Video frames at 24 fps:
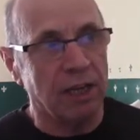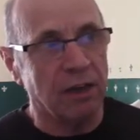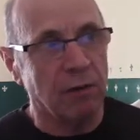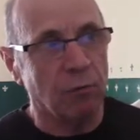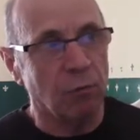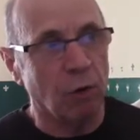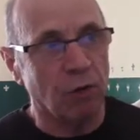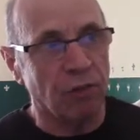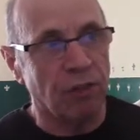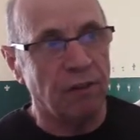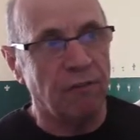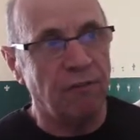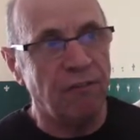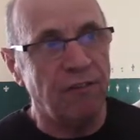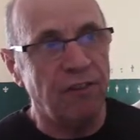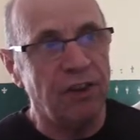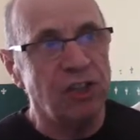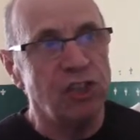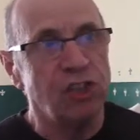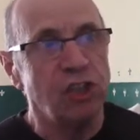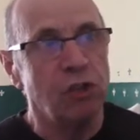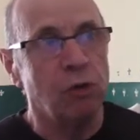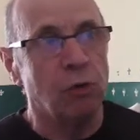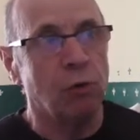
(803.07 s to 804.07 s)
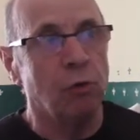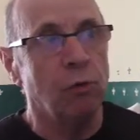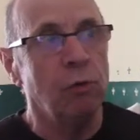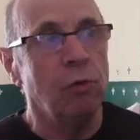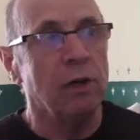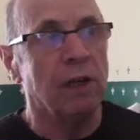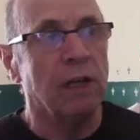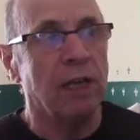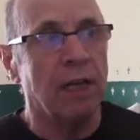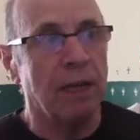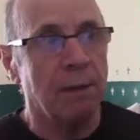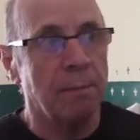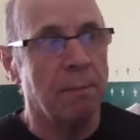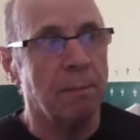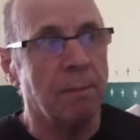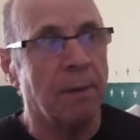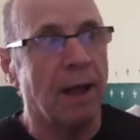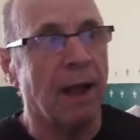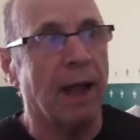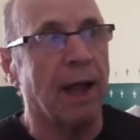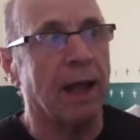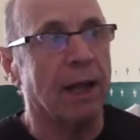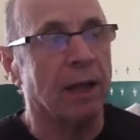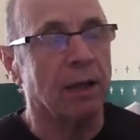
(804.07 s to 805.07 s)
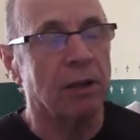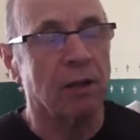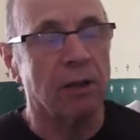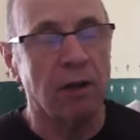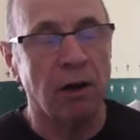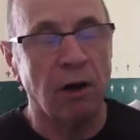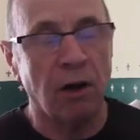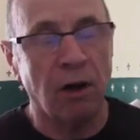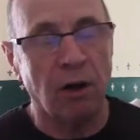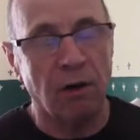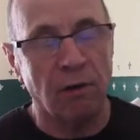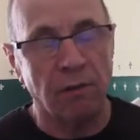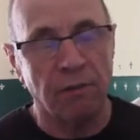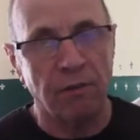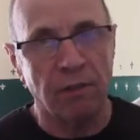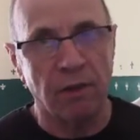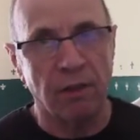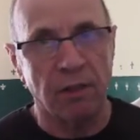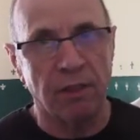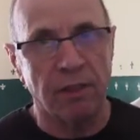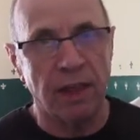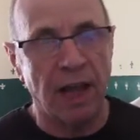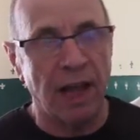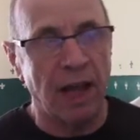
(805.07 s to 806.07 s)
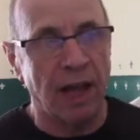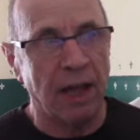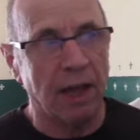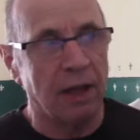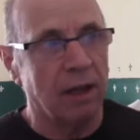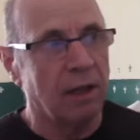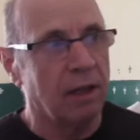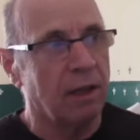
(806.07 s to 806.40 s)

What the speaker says: what the visual impact of that